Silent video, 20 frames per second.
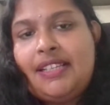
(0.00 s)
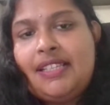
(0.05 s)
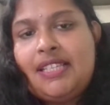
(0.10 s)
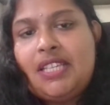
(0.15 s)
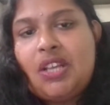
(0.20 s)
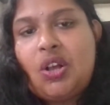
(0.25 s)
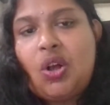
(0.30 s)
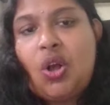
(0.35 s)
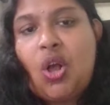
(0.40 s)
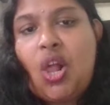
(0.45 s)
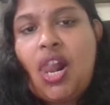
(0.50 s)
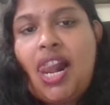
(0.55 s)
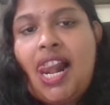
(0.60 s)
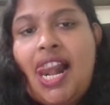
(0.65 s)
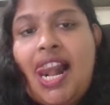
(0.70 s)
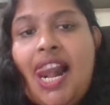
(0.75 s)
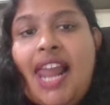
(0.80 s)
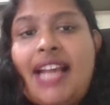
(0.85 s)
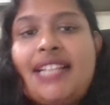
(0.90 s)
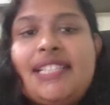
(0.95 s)
So
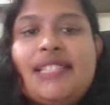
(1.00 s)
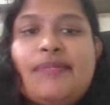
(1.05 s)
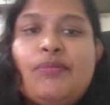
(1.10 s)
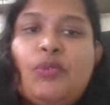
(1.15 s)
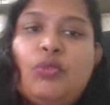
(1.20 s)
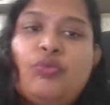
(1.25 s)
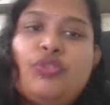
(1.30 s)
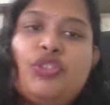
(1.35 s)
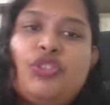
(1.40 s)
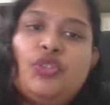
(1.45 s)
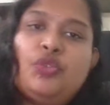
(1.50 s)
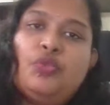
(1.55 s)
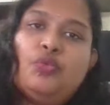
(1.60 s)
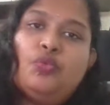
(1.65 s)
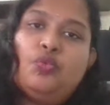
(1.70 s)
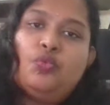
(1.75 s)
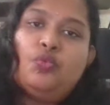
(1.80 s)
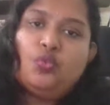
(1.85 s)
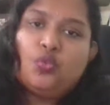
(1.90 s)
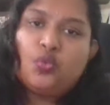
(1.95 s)
let's move
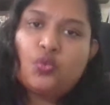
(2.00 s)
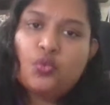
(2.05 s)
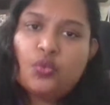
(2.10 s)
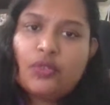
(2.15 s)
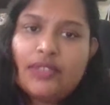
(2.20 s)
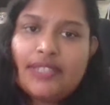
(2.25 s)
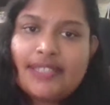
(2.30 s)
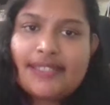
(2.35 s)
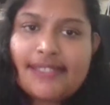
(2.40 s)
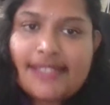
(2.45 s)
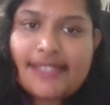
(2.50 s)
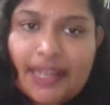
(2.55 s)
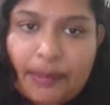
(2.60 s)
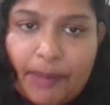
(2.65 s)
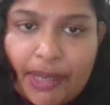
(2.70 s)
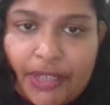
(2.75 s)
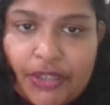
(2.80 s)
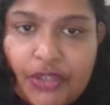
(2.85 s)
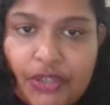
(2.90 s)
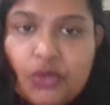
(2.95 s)
to the
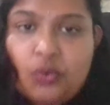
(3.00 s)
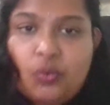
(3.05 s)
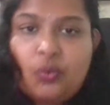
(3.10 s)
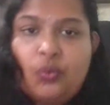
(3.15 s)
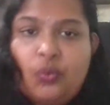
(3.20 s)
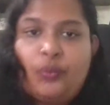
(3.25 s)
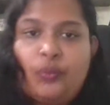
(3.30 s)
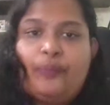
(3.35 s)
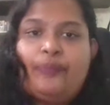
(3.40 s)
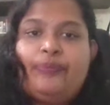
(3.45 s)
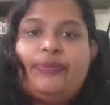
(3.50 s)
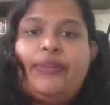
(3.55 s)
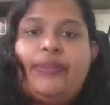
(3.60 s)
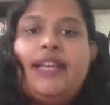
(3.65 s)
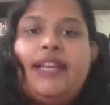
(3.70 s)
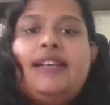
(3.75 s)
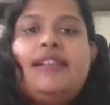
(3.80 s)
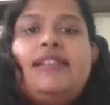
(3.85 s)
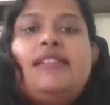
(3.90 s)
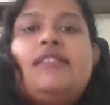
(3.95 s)
segment 2.
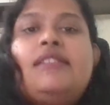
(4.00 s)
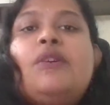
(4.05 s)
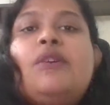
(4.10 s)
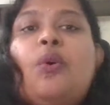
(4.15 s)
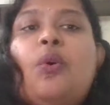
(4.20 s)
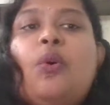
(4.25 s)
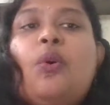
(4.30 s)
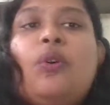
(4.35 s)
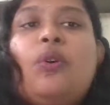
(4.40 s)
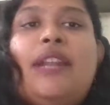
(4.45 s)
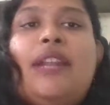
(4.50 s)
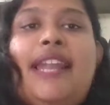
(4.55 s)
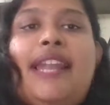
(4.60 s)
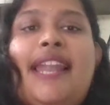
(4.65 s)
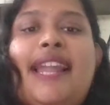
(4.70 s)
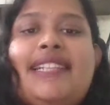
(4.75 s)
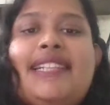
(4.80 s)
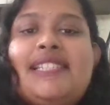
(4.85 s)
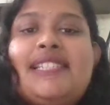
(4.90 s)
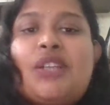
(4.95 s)
So
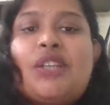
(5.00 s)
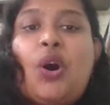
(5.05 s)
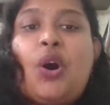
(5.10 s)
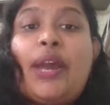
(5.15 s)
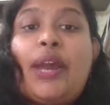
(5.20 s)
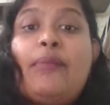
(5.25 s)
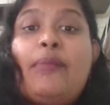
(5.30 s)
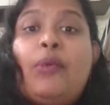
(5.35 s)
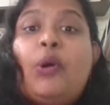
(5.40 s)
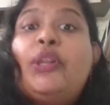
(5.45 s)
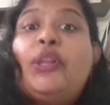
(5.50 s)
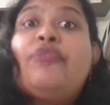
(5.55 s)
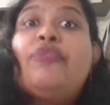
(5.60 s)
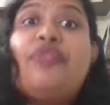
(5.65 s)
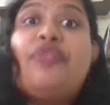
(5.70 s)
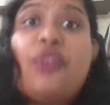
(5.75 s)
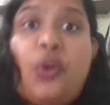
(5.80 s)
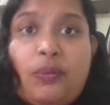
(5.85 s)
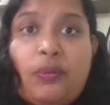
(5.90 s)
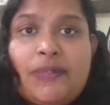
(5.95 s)
let's talk about the
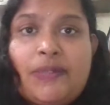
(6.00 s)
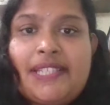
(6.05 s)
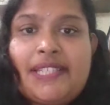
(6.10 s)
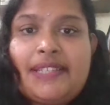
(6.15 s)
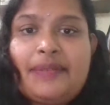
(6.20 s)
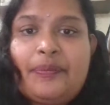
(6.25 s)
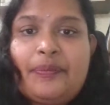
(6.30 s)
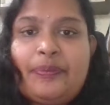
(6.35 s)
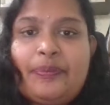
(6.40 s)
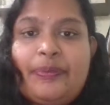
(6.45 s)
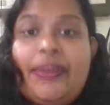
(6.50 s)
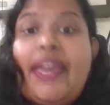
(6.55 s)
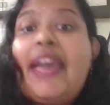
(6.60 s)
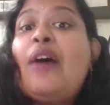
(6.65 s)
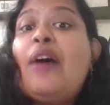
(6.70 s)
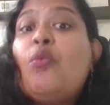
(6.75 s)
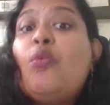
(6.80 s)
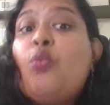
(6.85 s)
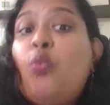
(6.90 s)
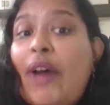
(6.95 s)
forms.
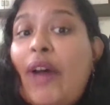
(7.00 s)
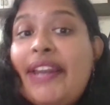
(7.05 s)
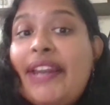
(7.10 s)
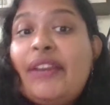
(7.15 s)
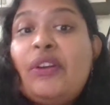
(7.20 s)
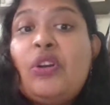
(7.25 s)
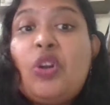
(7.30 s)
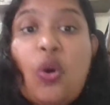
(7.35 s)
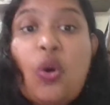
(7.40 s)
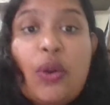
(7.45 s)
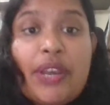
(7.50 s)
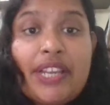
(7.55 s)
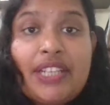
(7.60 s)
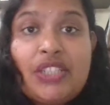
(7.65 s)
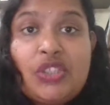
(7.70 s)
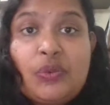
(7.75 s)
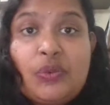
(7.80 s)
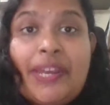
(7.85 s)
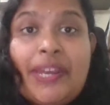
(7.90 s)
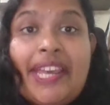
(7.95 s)
When you log
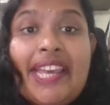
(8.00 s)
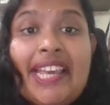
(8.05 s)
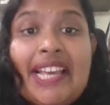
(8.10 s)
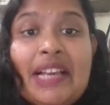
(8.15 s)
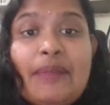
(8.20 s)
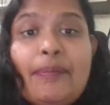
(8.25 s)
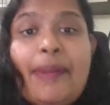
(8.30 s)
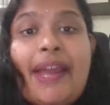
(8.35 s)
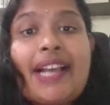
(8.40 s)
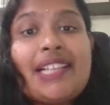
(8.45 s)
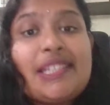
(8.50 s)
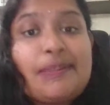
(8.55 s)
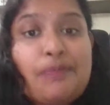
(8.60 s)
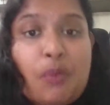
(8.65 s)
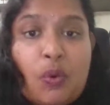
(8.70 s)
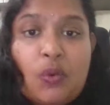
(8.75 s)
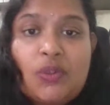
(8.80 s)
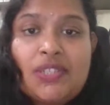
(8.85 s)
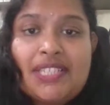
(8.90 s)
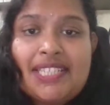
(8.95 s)
into income tax
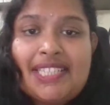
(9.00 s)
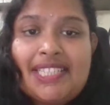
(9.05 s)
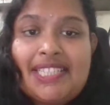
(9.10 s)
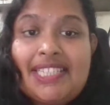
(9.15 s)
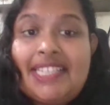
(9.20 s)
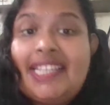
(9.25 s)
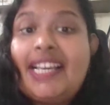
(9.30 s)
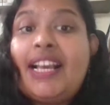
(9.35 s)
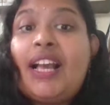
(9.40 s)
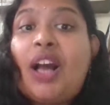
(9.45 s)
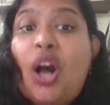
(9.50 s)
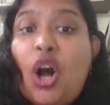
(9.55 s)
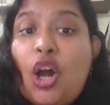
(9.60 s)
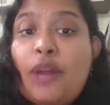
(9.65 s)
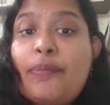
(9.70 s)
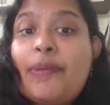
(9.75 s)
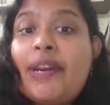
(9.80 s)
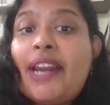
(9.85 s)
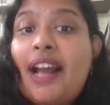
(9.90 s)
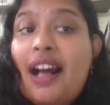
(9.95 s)
portal, the
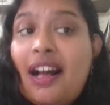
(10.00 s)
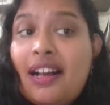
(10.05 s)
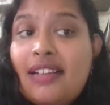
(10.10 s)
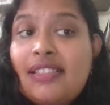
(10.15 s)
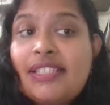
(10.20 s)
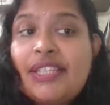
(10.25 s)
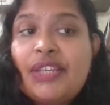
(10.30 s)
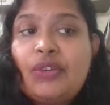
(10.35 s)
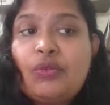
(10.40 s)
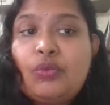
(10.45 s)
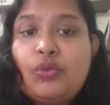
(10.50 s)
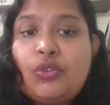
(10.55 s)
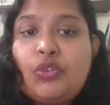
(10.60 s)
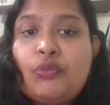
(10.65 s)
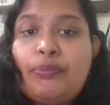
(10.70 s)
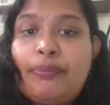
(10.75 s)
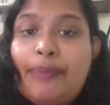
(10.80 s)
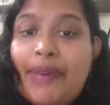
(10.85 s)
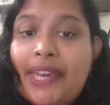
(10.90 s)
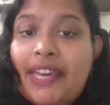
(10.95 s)
government asks you
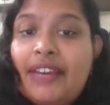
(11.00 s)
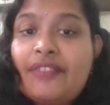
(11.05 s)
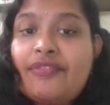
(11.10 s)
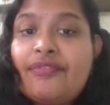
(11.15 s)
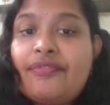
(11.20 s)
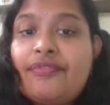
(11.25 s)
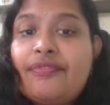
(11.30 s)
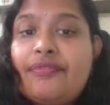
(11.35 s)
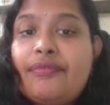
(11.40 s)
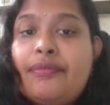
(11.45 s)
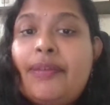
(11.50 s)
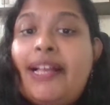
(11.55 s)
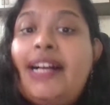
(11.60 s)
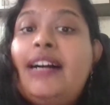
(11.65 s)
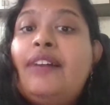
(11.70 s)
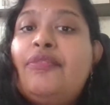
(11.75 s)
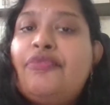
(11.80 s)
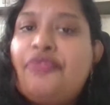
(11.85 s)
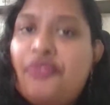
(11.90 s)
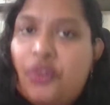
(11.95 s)
to pick
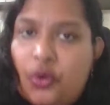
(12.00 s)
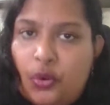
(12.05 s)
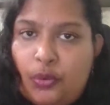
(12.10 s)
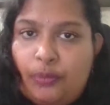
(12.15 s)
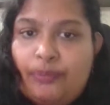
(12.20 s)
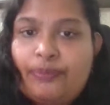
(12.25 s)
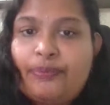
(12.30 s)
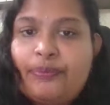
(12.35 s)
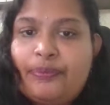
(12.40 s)
a form.